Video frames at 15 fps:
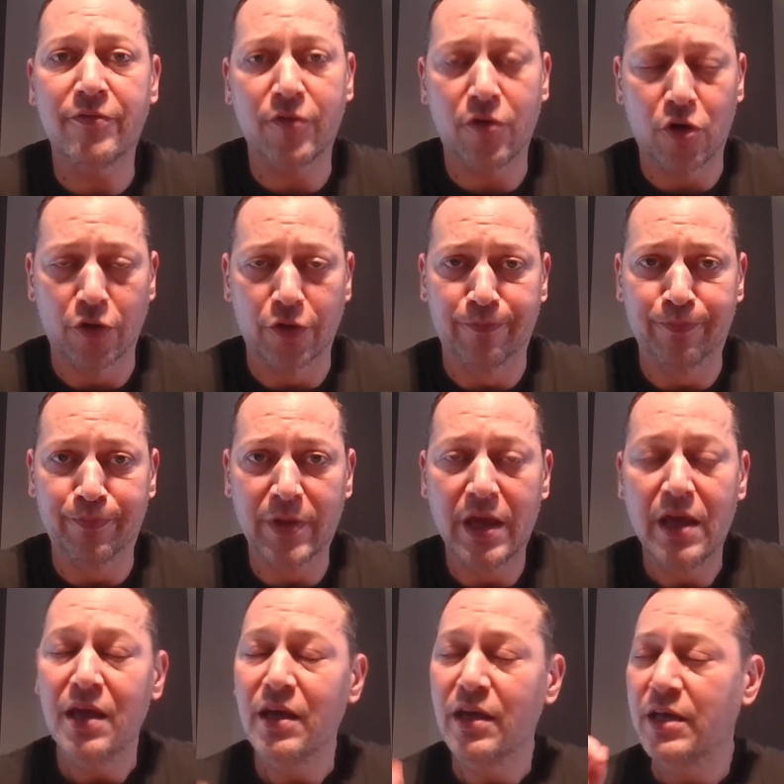Vaughan.
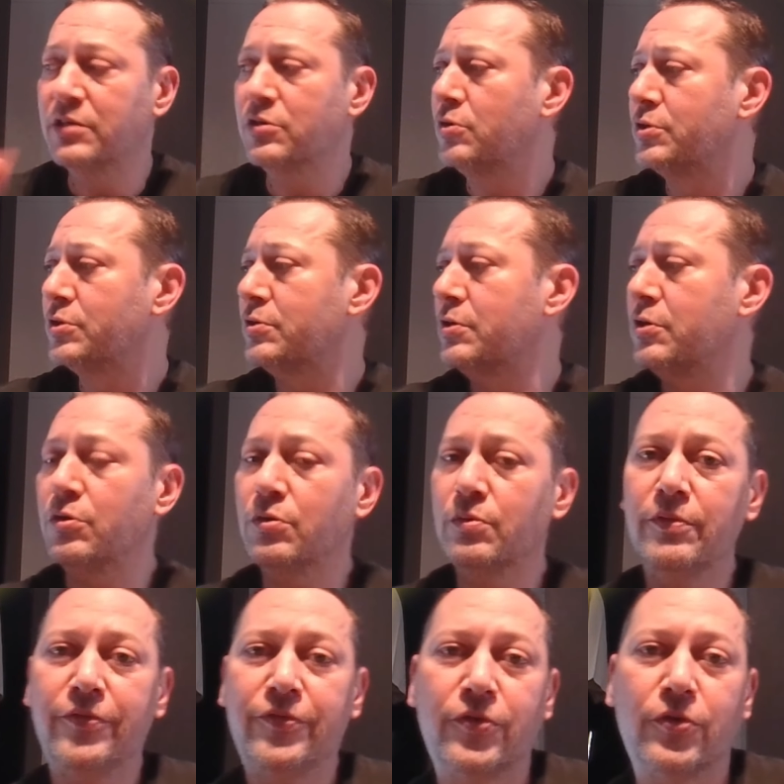He's also
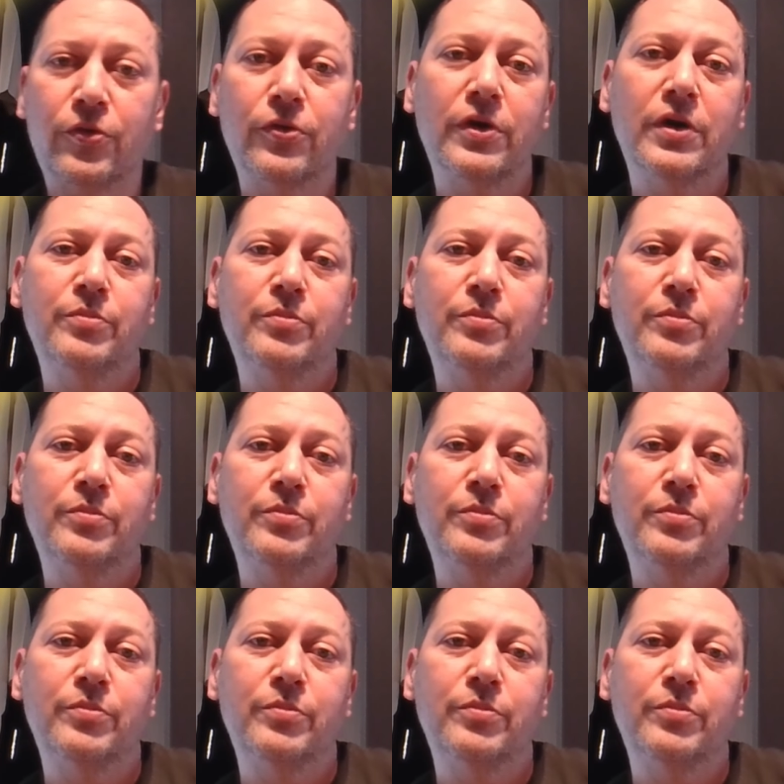known for a